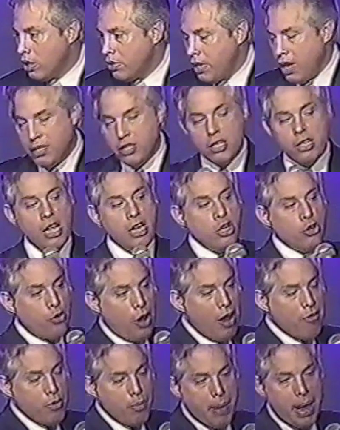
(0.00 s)
Designated
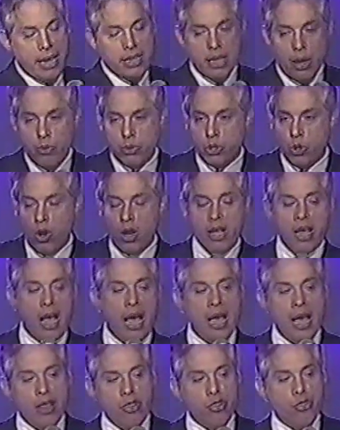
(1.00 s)
driver back then was the only
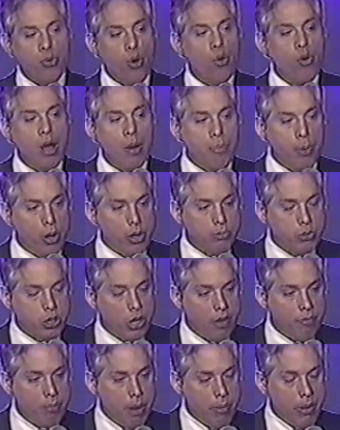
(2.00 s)
guy who hadn't thrown up on
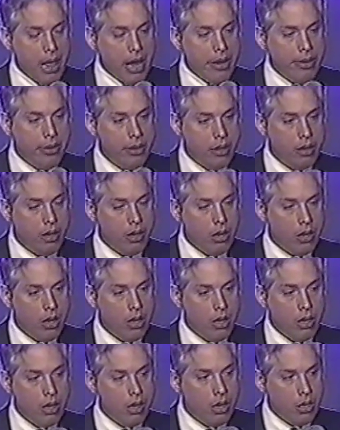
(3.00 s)
himself. Remember that?
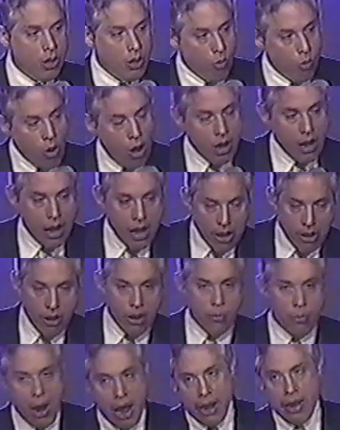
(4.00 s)
Walk out of
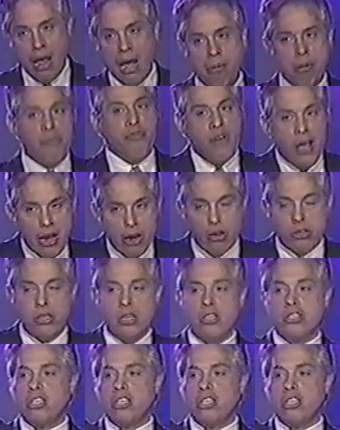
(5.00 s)
there. Ronnie, how many fingers?